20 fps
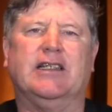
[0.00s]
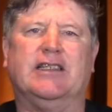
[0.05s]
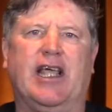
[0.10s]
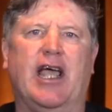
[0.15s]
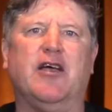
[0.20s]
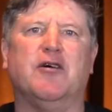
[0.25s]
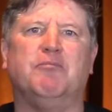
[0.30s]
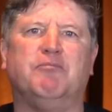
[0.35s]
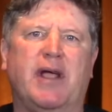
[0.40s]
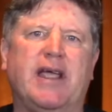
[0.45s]

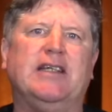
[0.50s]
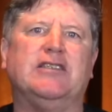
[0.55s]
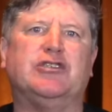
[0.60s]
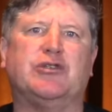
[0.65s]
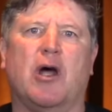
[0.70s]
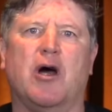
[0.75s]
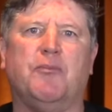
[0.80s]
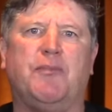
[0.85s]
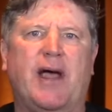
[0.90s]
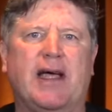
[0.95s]
Give me
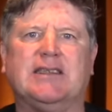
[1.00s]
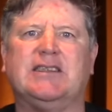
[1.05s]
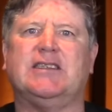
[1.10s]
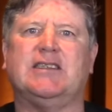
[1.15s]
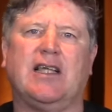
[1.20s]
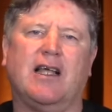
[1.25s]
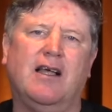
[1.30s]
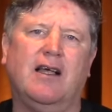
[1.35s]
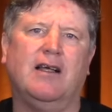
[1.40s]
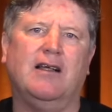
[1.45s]

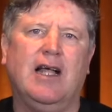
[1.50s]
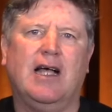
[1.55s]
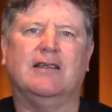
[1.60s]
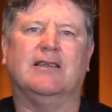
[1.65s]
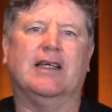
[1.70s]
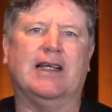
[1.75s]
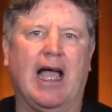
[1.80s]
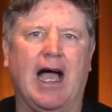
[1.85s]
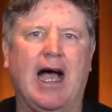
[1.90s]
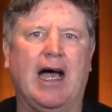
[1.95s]
trumpets,
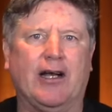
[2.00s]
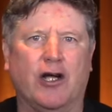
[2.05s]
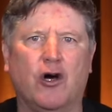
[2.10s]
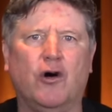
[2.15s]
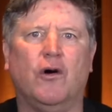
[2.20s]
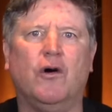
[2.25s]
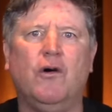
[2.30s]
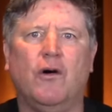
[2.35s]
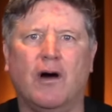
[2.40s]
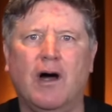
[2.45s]

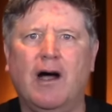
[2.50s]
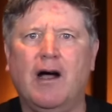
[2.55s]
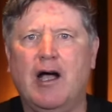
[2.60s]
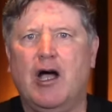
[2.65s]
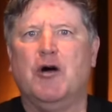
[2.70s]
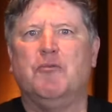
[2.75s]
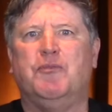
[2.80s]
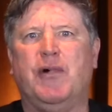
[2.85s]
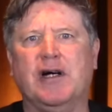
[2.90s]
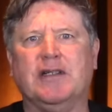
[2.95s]
legato,
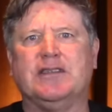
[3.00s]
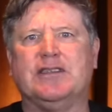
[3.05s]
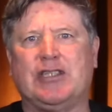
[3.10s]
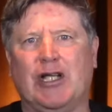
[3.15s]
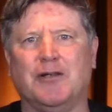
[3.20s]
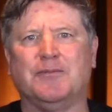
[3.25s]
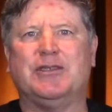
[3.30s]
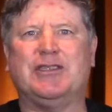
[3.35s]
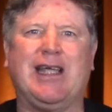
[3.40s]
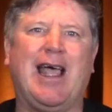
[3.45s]
put
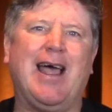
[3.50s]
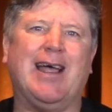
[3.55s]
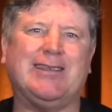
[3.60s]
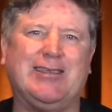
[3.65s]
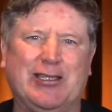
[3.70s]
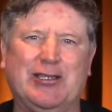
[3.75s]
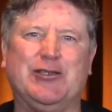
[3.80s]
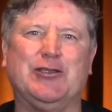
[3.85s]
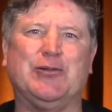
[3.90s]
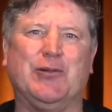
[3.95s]
some
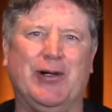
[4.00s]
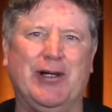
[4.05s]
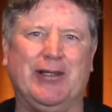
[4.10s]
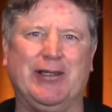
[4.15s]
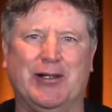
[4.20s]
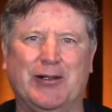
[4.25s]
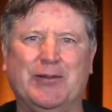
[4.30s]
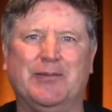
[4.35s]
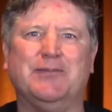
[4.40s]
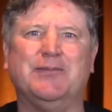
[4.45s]
saxes with
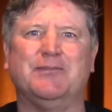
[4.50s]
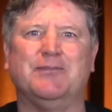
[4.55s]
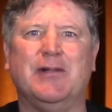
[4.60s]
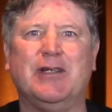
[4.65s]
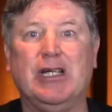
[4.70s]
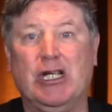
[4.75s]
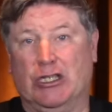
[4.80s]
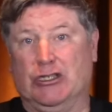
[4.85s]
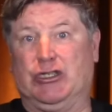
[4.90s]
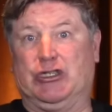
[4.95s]
them,
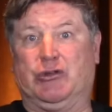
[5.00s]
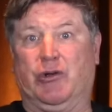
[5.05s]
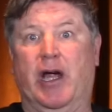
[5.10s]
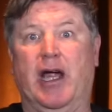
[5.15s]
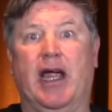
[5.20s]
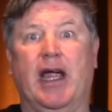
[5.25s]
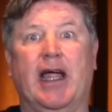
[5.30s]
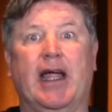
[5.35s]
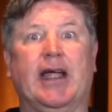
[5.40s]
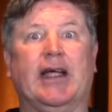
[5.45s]

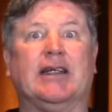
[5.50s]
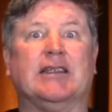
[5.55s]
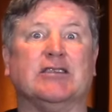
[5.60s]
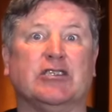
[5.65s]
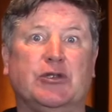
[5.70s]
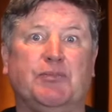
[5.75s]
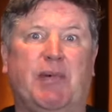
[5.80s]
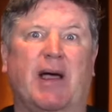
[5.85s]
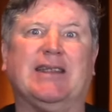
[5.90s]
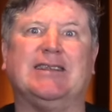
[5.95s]

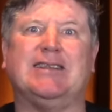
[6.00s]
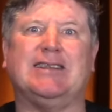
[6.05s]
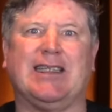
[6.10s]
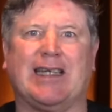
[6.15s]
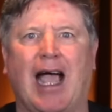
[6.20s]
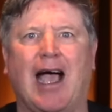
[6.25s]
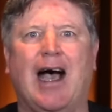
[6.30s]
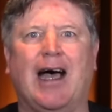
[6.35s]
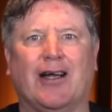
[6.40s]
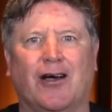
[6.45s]
strings,
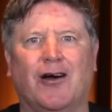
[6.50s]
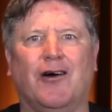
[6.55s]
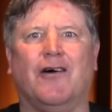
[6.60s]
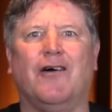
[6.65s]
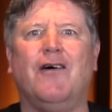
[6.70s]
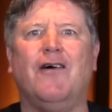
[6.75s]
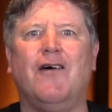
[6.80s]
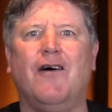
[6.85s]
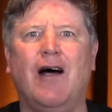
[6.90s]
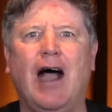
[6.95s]

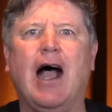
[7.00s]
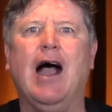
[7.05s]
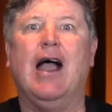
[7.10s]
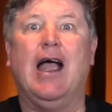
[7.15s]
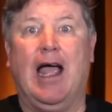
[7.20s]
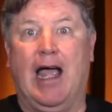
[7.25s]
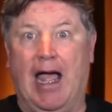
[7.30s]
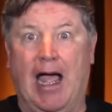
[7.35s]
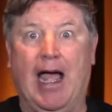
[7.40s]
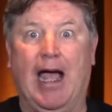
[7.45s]
pizzicato,
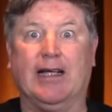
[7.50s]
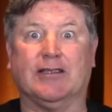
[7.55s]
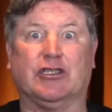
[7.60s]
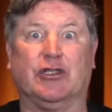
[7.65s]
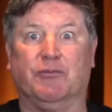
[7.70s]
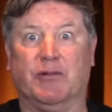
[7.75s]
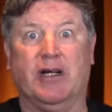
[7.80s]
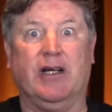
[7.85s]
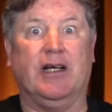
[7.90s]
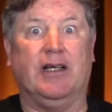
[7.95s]
add
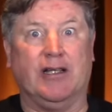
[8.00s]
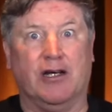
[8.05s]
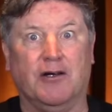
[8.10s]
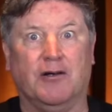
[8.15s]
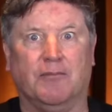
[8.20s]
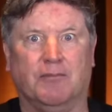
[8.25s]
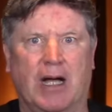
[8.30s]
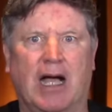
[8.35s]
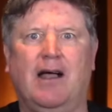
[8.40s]
some rhythm.